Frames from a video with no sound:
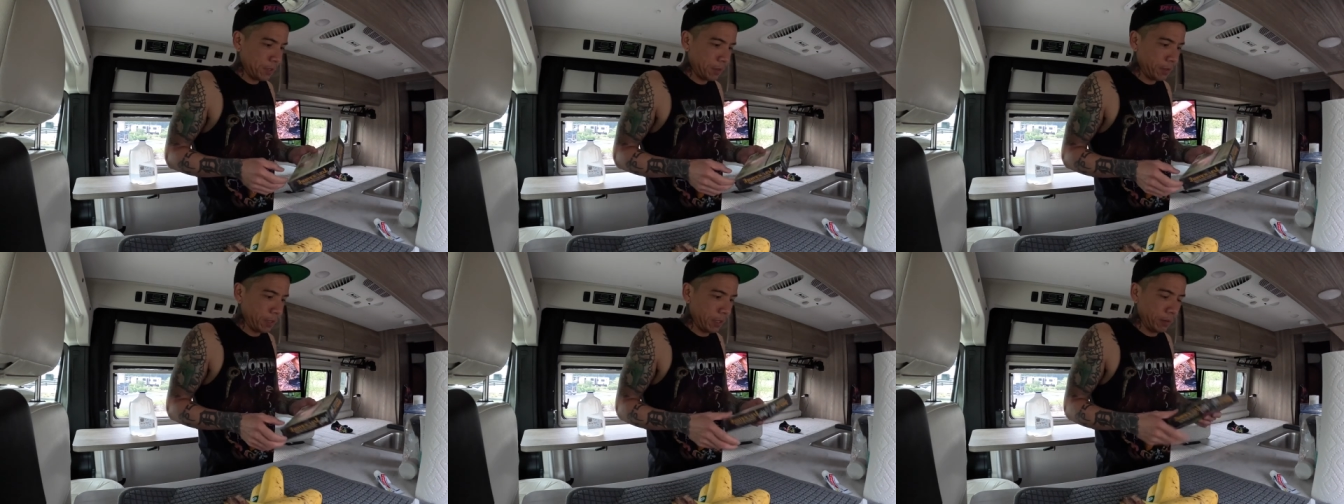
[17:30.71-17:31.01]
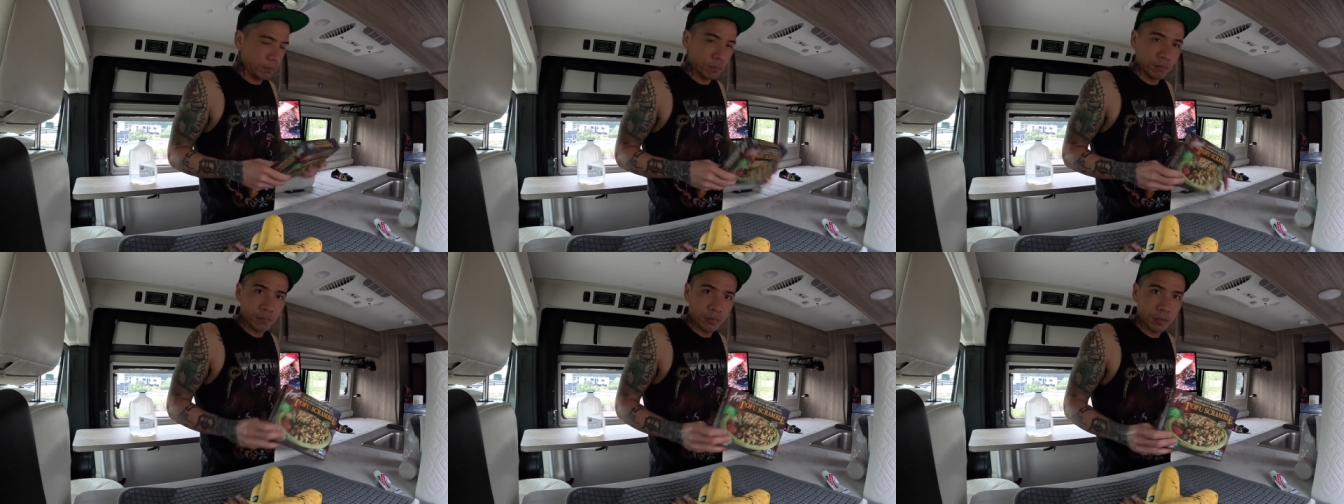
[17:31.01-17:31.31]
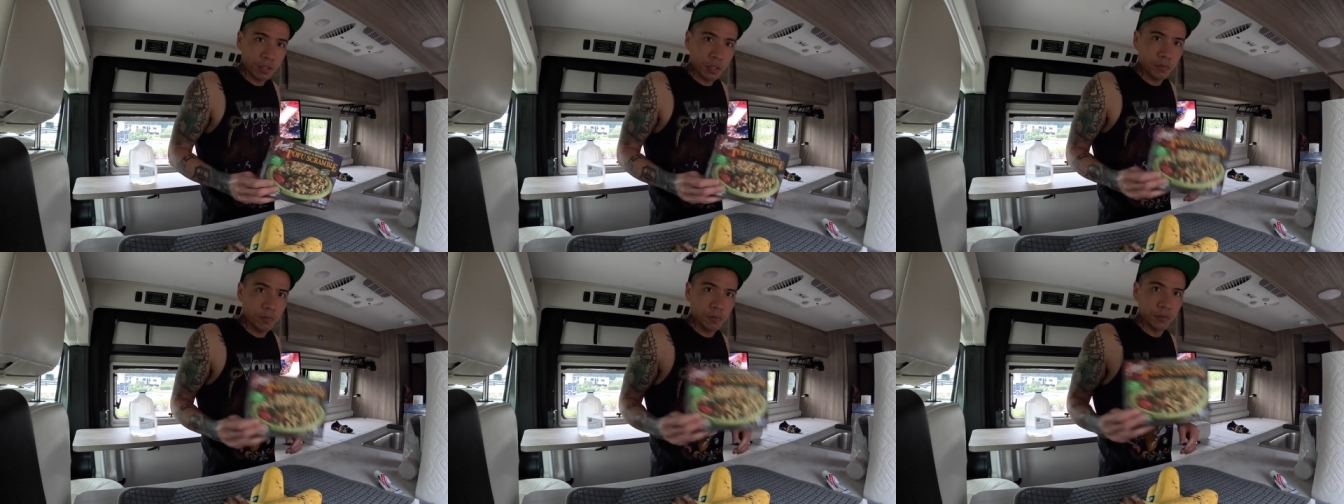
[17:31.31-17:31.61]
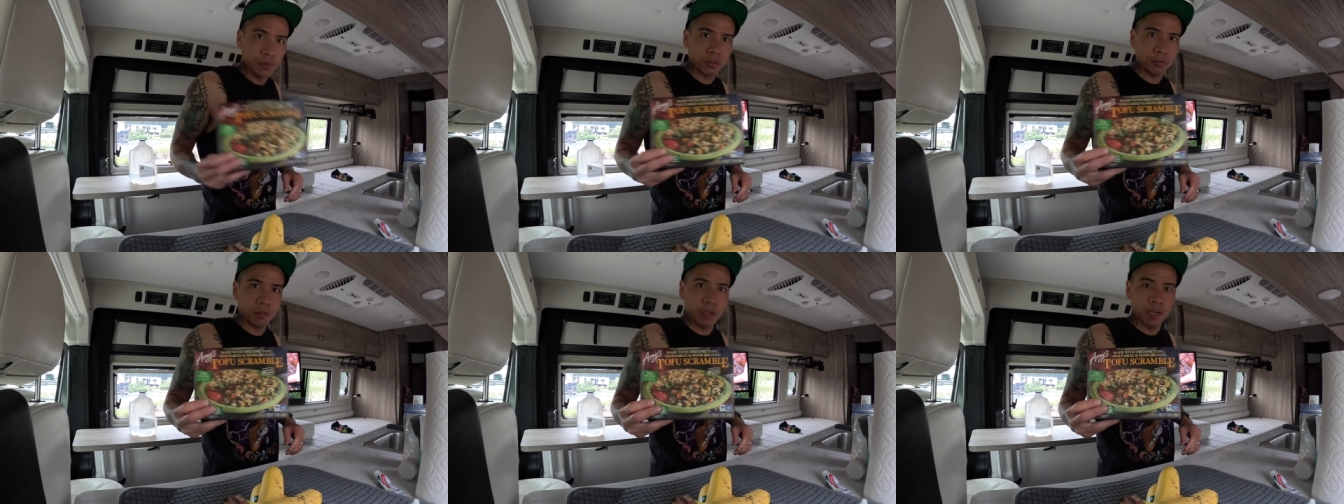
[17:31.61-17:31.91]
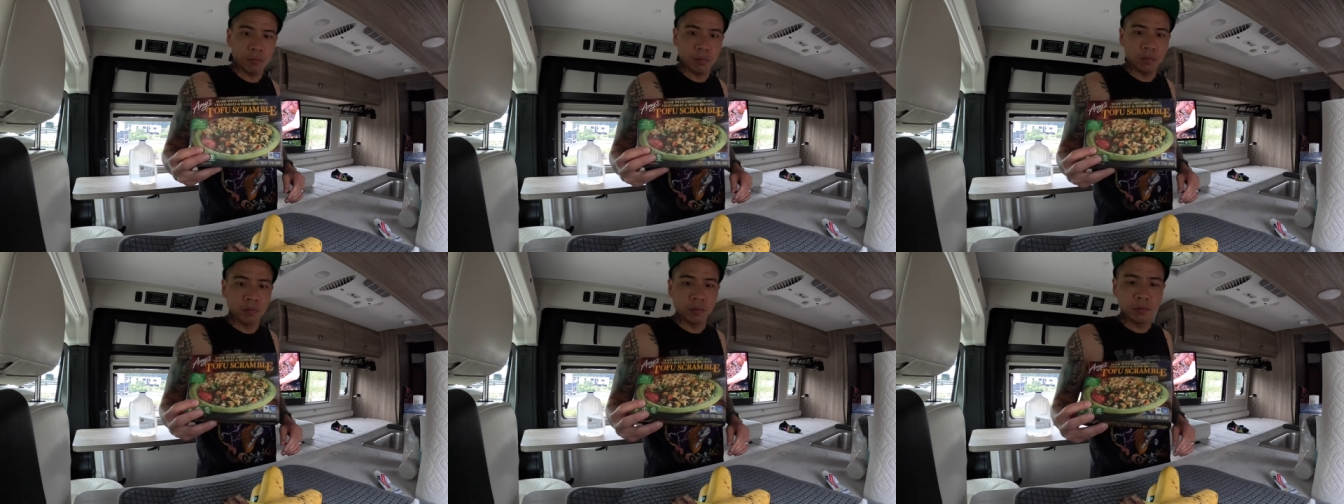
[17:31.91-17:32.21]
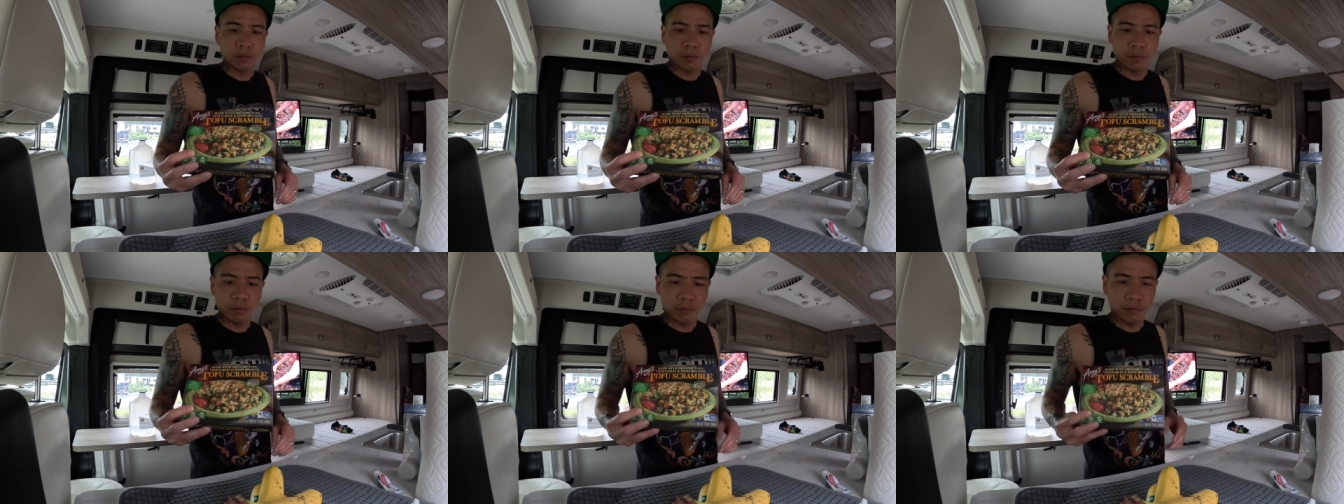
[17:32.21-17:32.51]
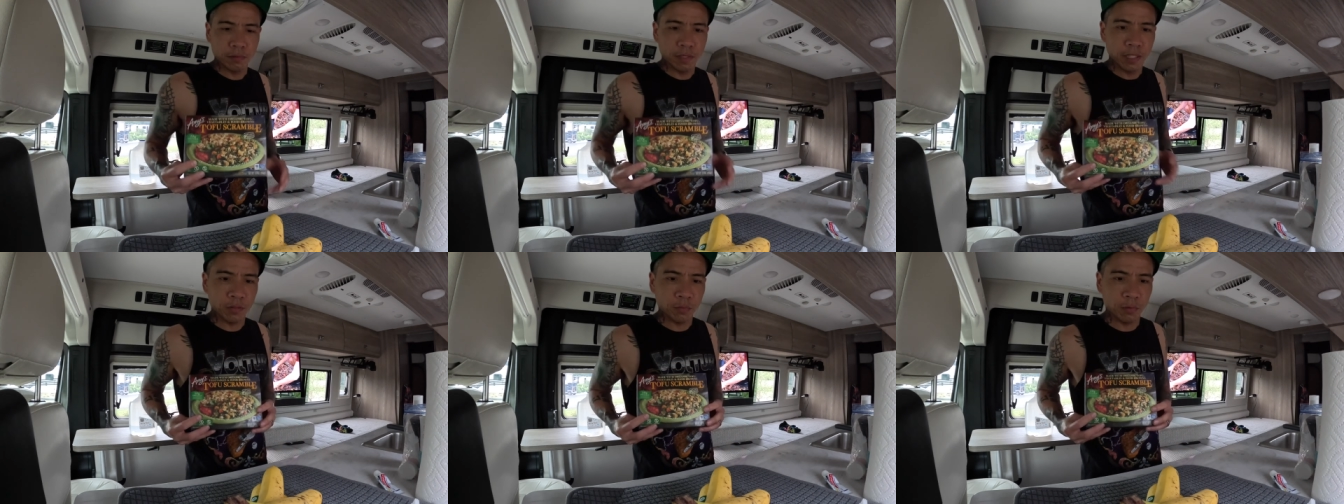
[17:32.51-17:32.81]
Okay, tofu scramble,
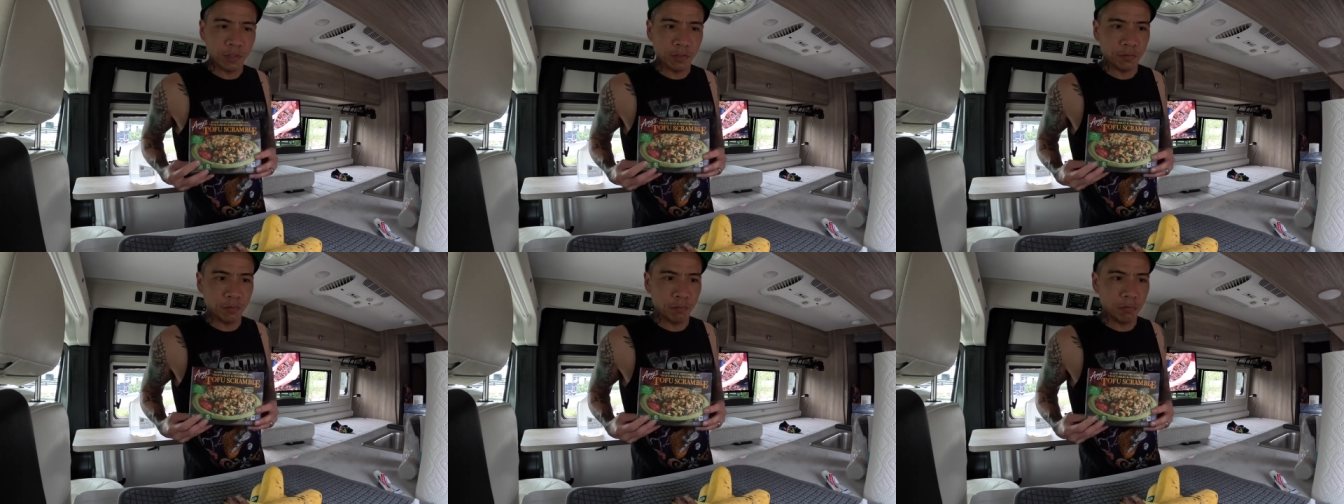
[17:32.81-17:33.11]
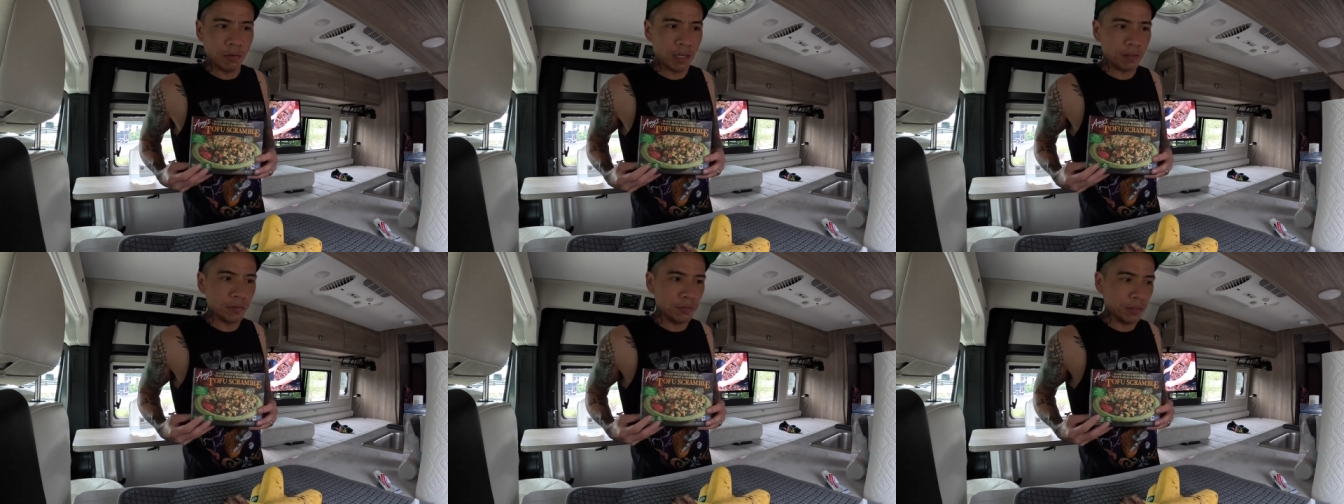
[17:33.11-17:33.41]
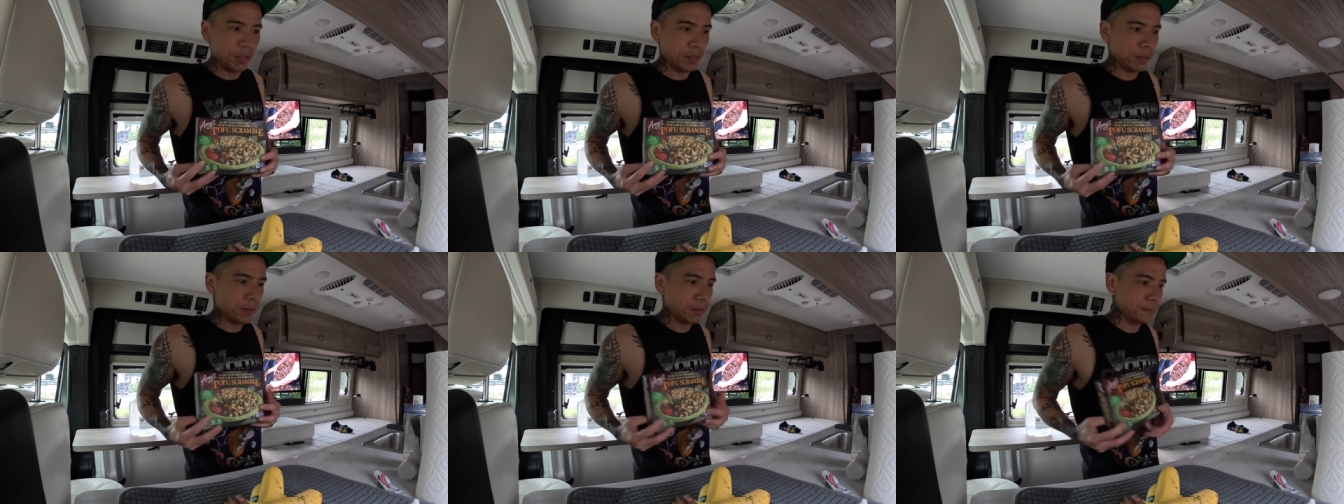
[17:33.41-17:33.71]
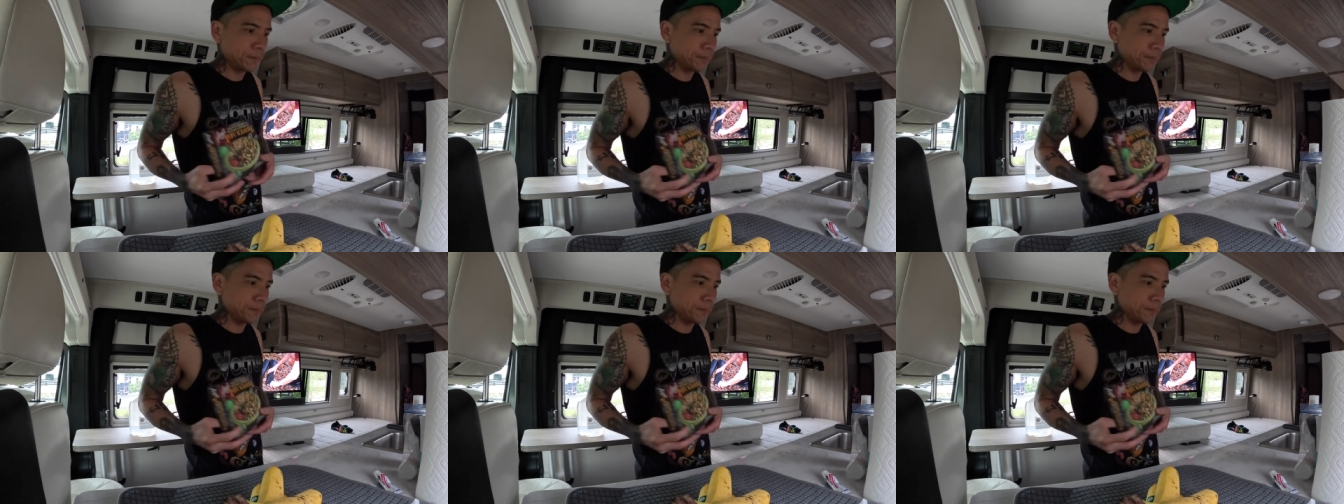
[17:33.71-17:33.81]
that's what's for breakfast.